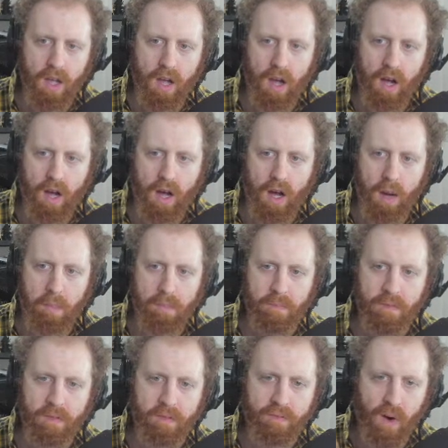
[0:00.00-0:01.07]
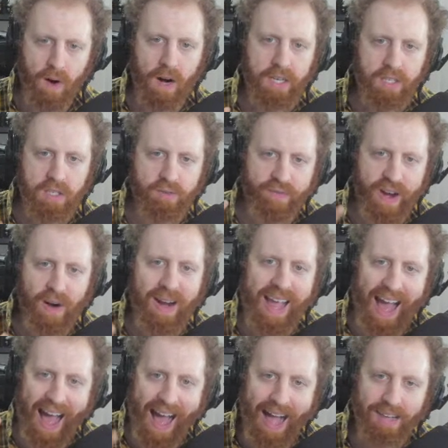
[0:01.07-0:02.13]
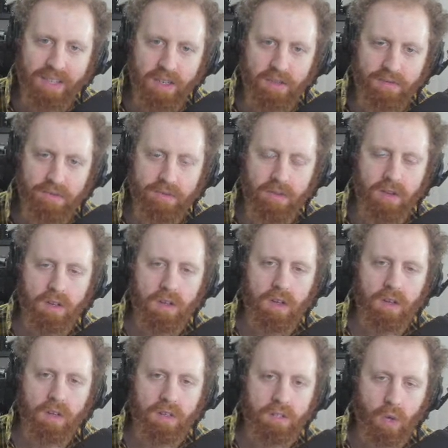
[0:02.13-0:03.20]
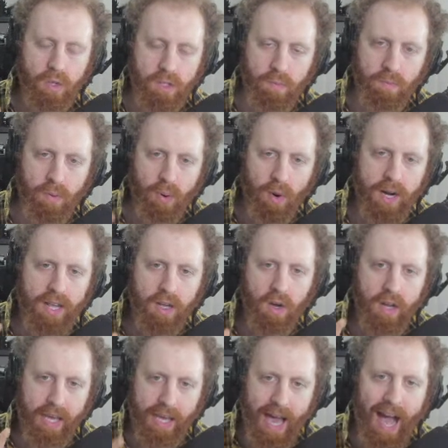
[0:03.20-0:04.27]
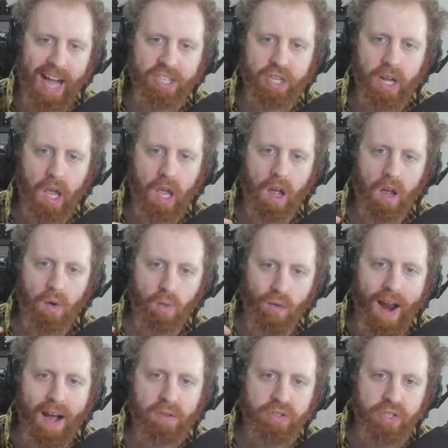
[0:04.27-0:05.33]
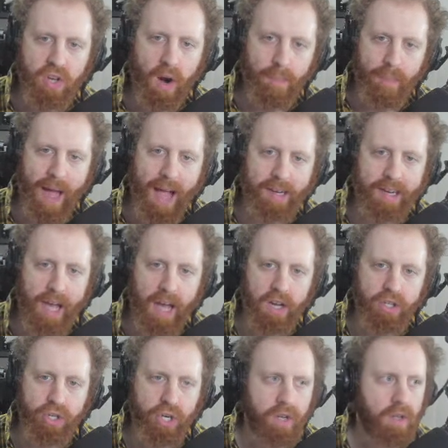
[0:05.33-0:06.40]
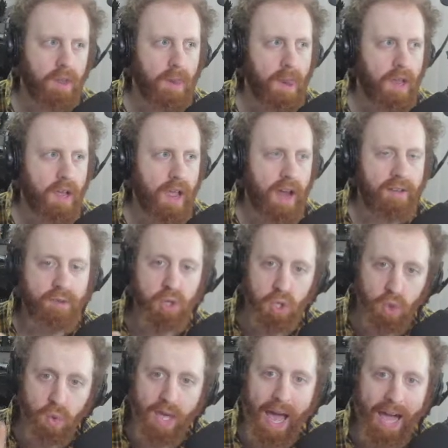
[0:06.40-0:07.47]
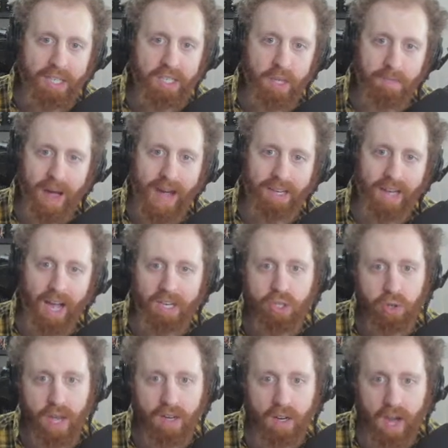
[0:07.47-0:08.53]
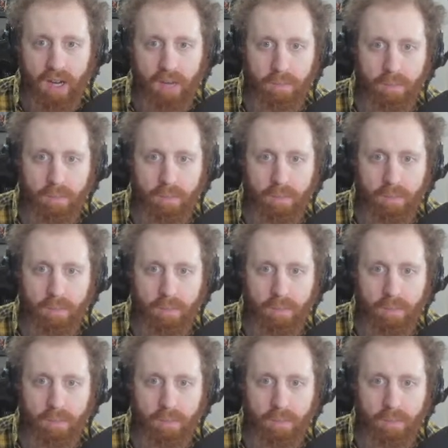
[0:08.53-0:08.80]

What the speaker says: Far S is very active, so it's pretty good at catching Roundstart backdash. And if you do catch the backdash, you get an item.